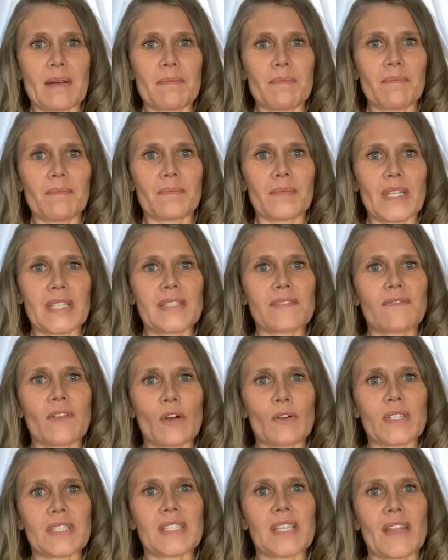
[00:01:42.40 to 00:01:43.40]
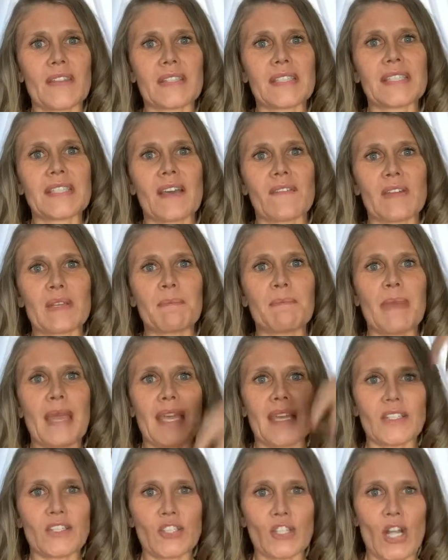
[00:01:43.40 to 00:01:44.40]
let's focus on the 7
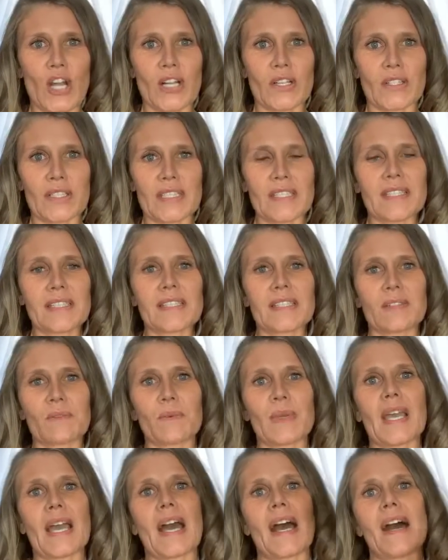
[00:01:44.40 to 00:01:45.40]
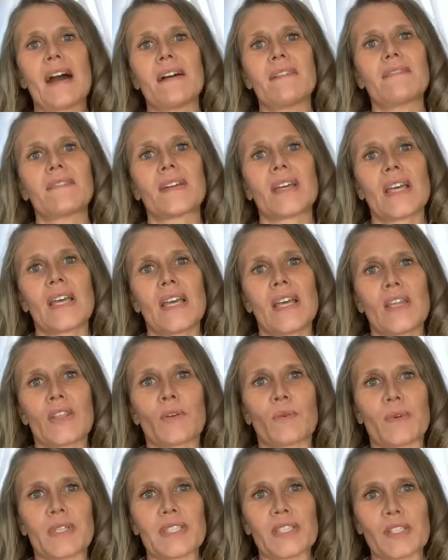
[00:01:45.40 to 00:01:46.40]
main chakras that we have, the
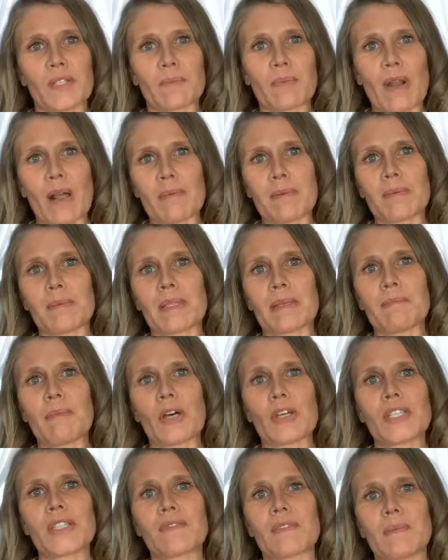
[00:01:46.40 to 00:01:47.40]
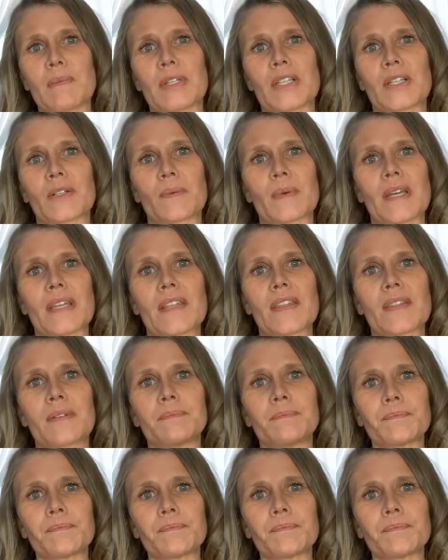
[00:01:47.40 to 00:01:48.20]
ones that you're probably most familiar with.